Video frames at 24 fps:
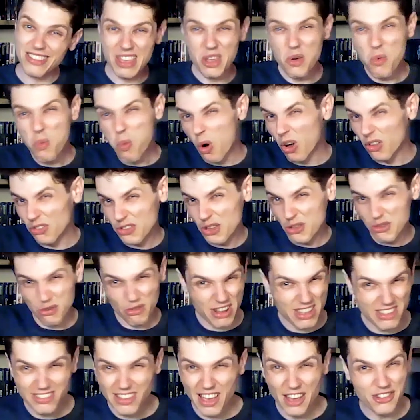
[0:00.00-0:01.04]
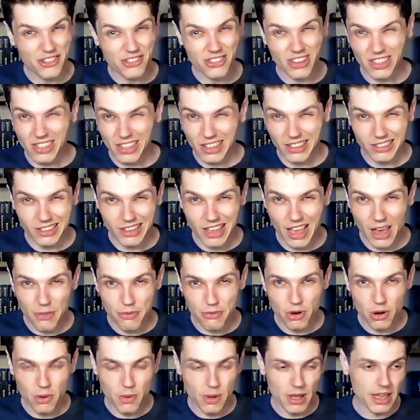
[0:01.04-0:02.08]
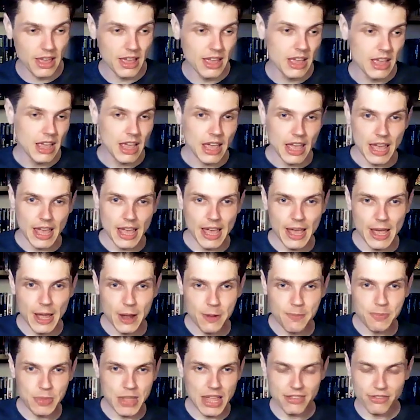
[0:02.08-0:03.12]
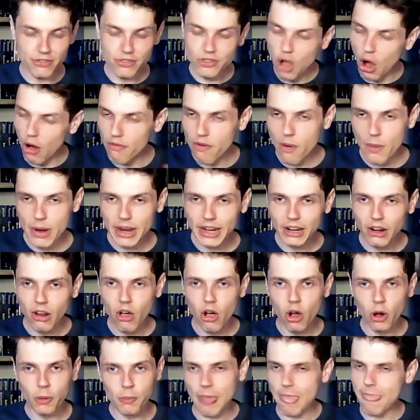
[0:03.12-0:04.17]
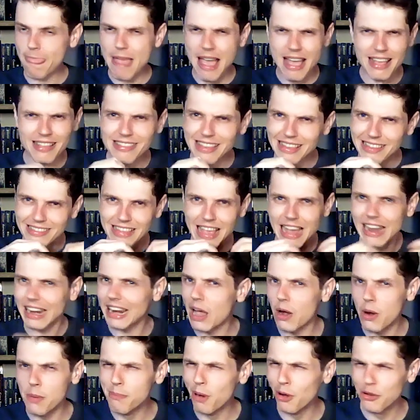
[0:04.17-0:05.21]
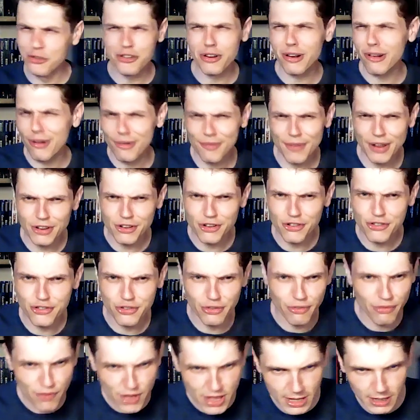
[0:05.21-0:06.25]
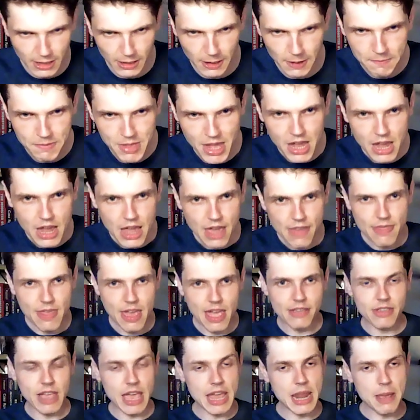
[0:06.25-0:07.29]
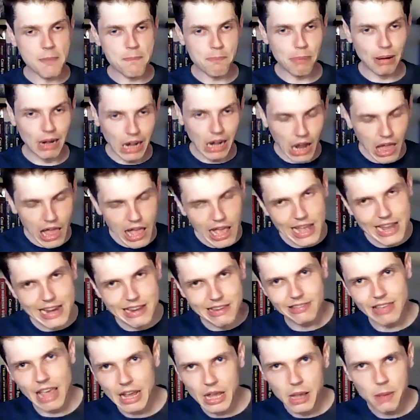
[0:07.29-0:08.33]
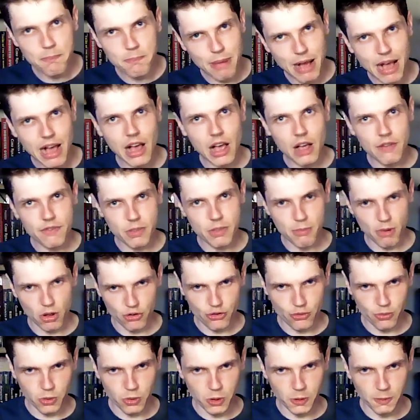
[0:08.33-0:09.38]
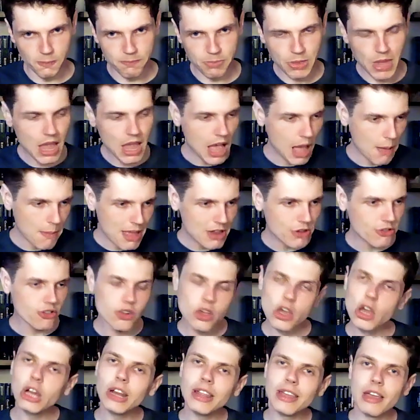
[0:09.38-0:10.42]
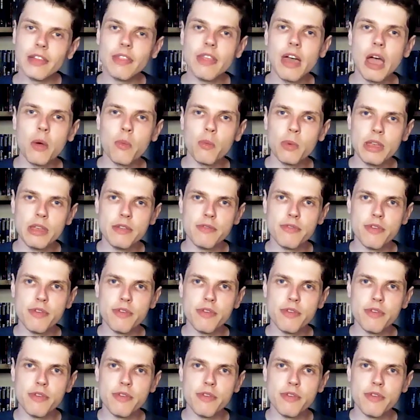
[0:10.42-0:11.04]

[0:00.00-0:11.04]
you 1 to 3 sessions, I think, to get through it. It's not very long, but that's exactly how a modular adventure should feel. There's an implied second part of the module. I mentioned earlier that